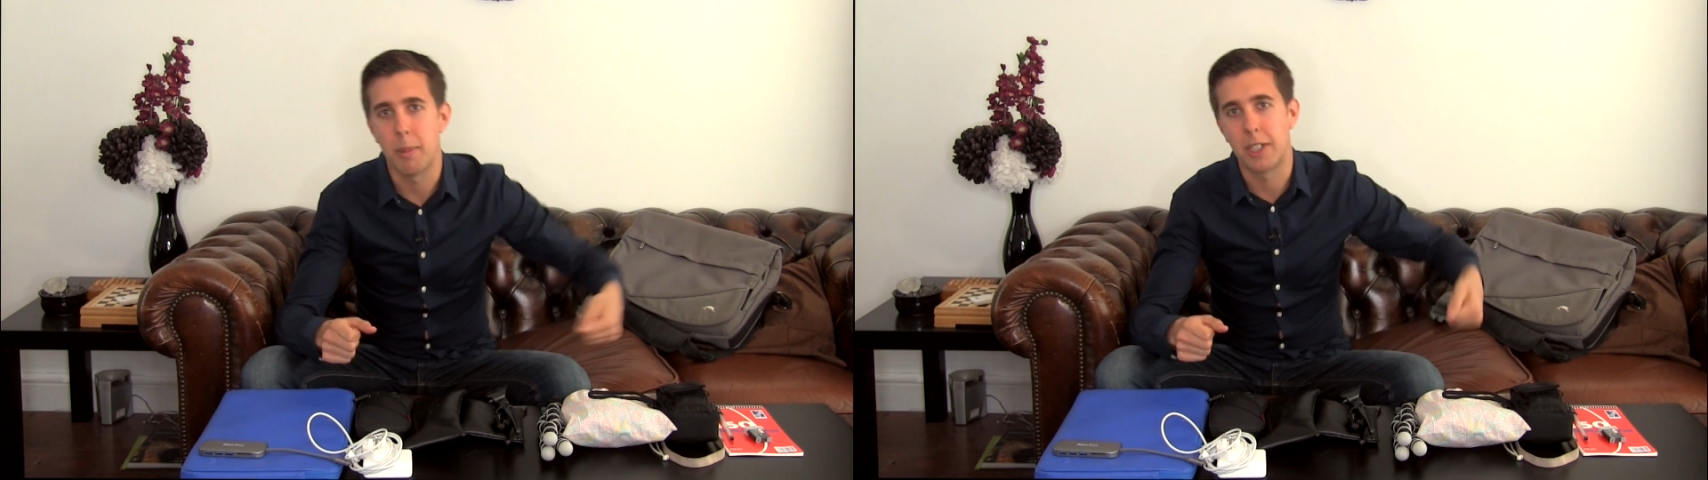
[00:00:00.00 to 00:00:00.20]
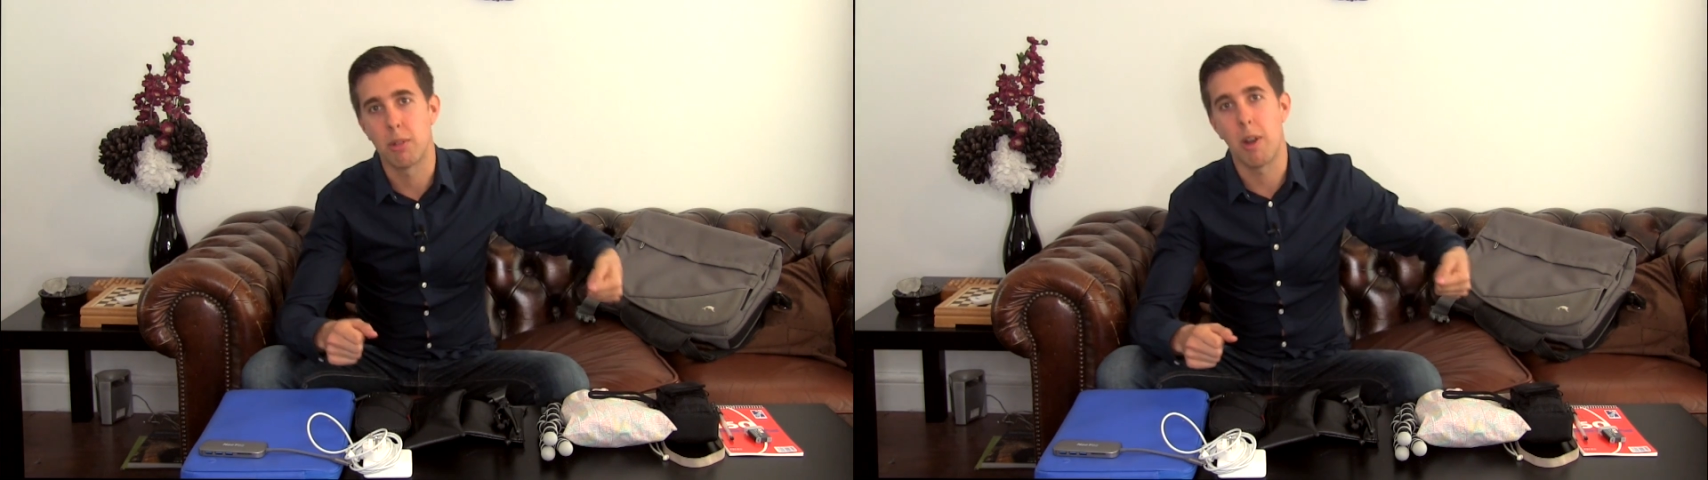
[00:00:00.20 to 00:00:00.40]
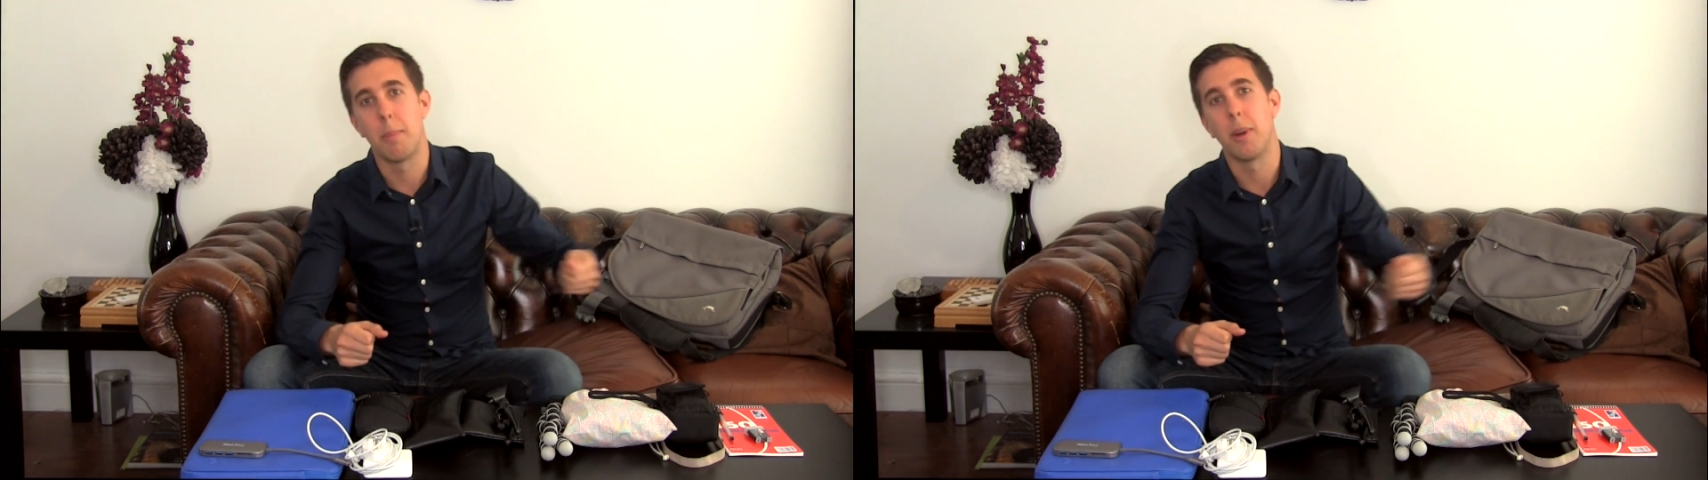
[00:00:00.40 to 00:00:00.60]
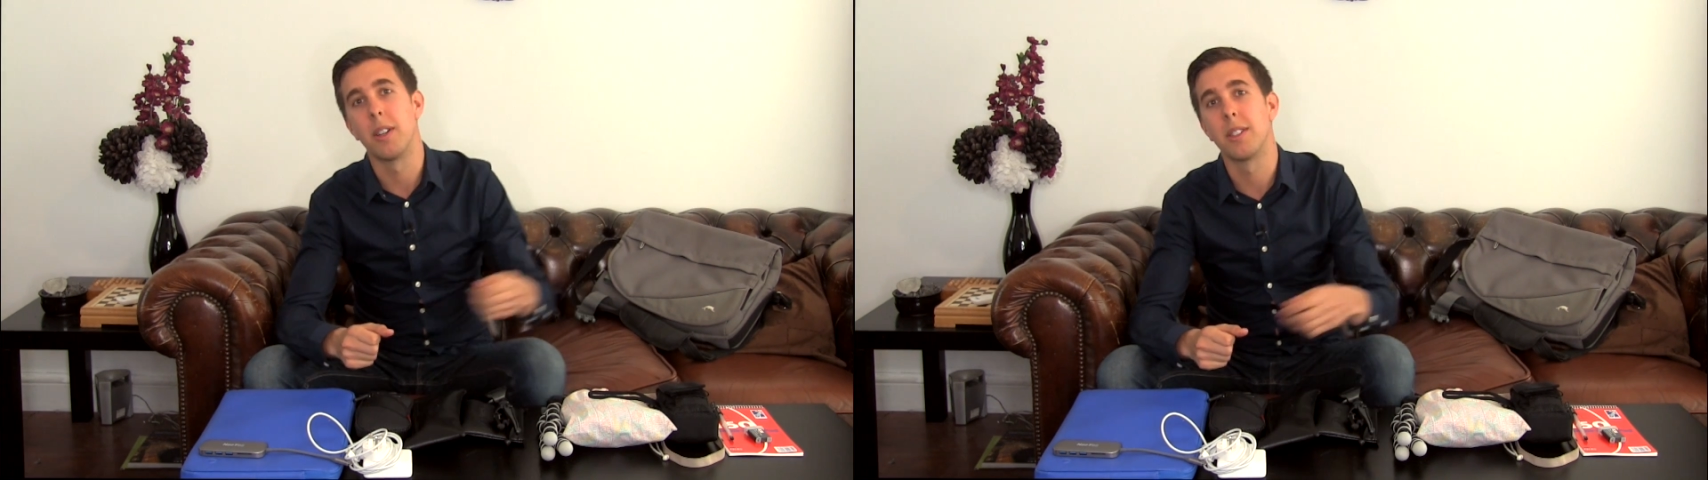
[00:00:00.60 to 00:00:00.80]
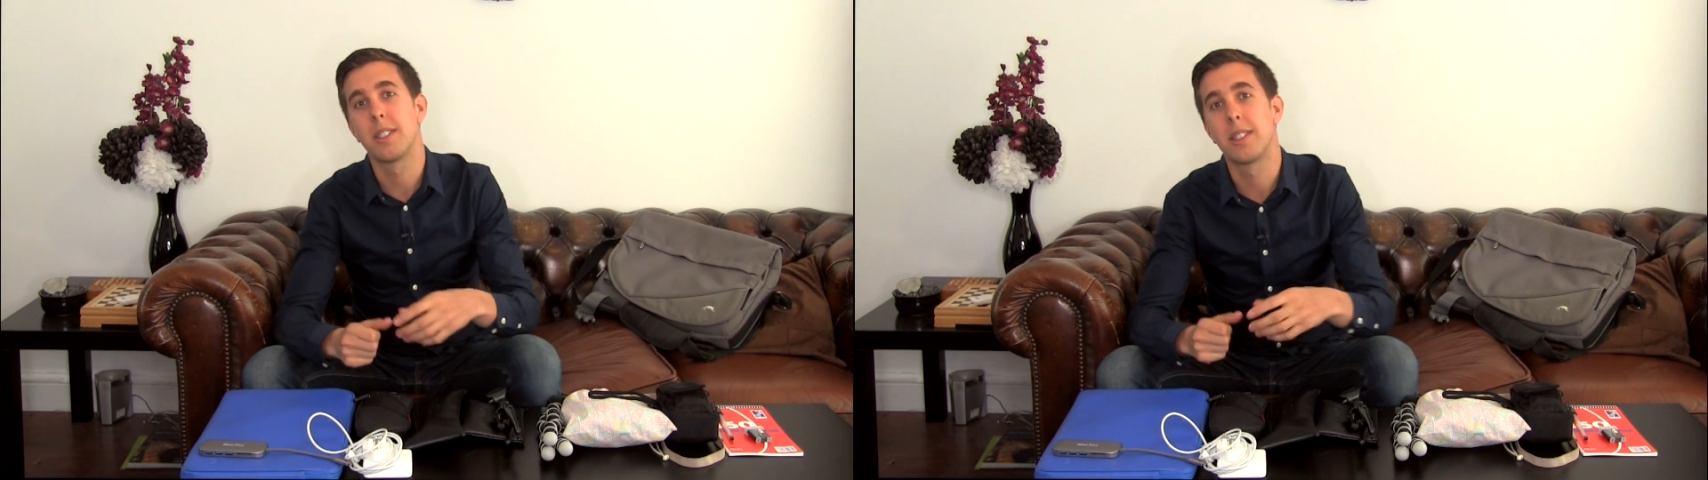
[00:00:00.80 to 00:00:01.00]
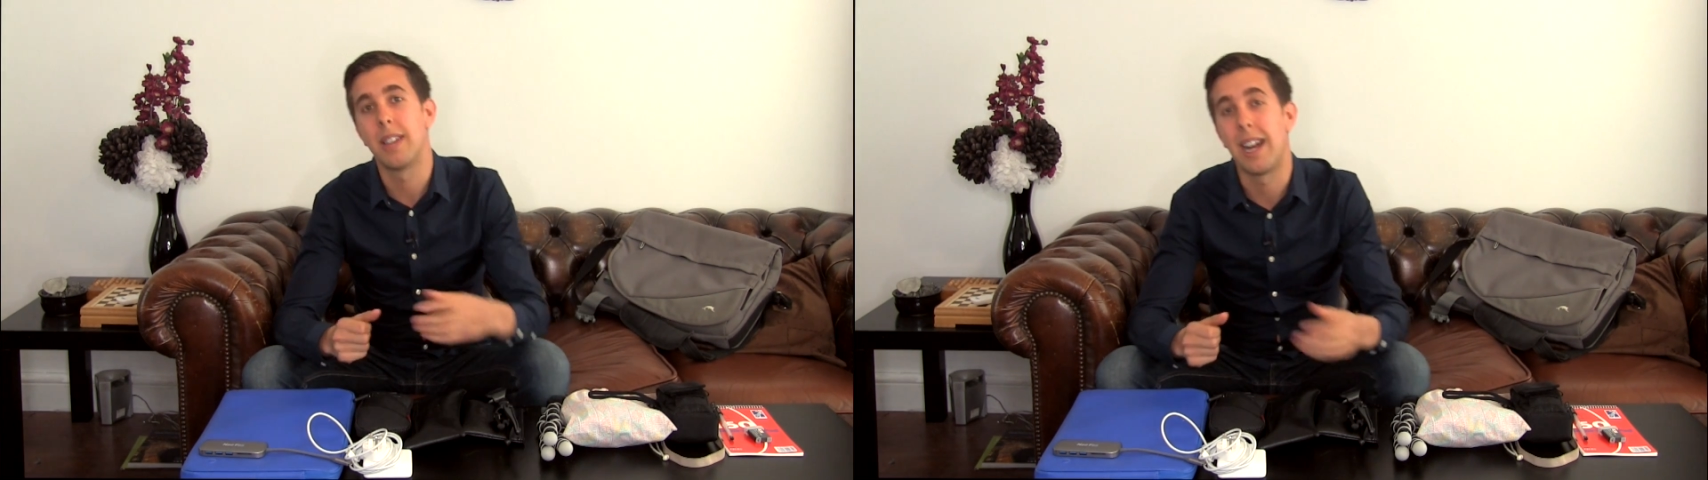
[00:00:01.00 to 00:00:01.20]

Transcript: big tripods,